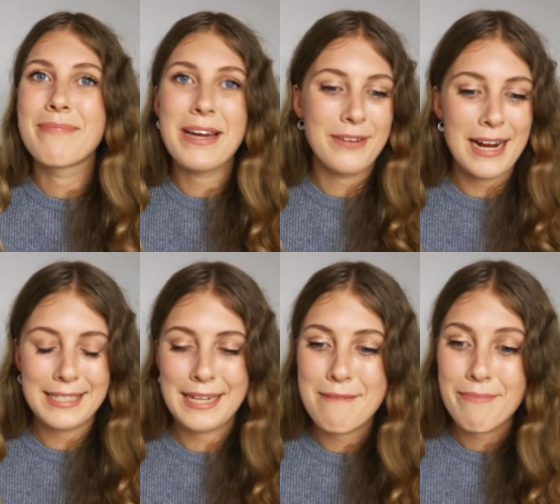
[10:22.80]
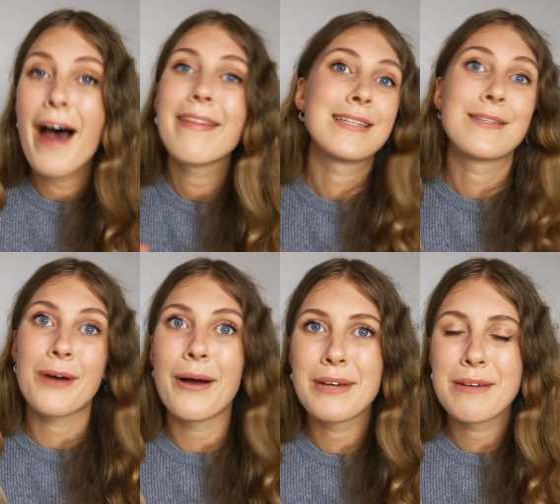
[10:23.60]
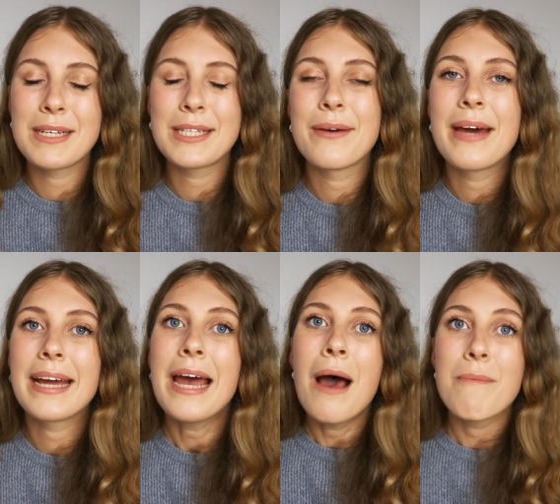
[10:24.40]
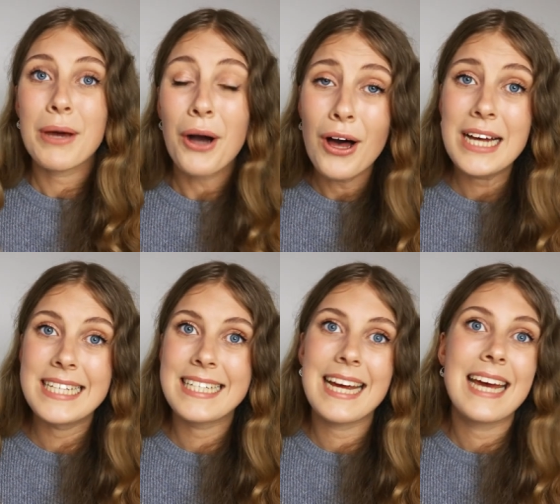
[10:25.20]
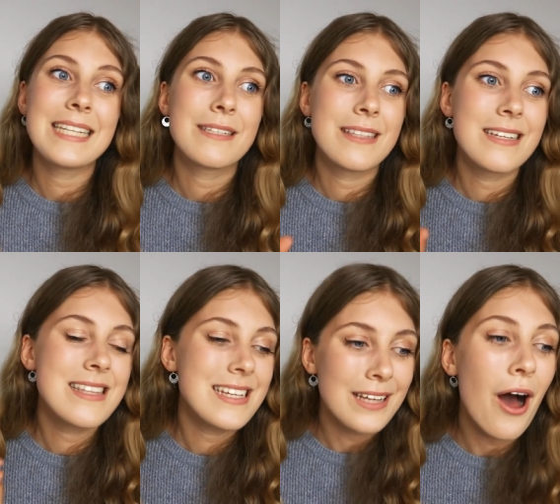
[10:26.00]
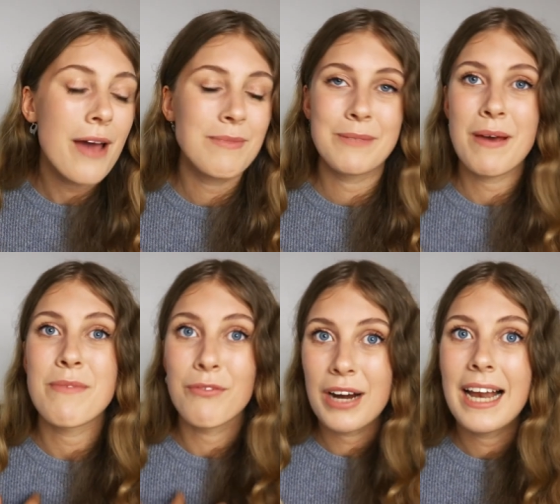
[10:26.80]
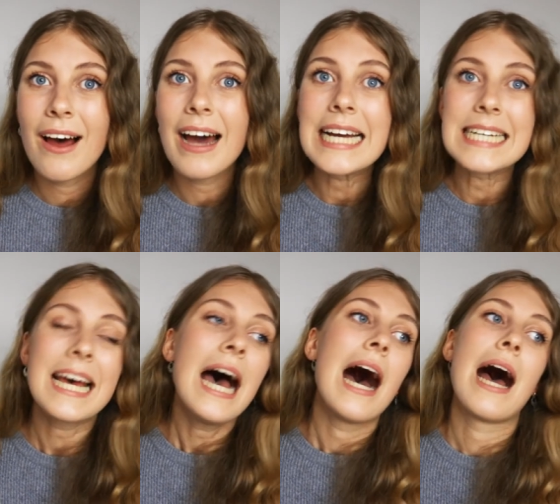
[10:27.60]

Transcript: bit crazy, but this is what I'm going to be doing because it's this time has made me realise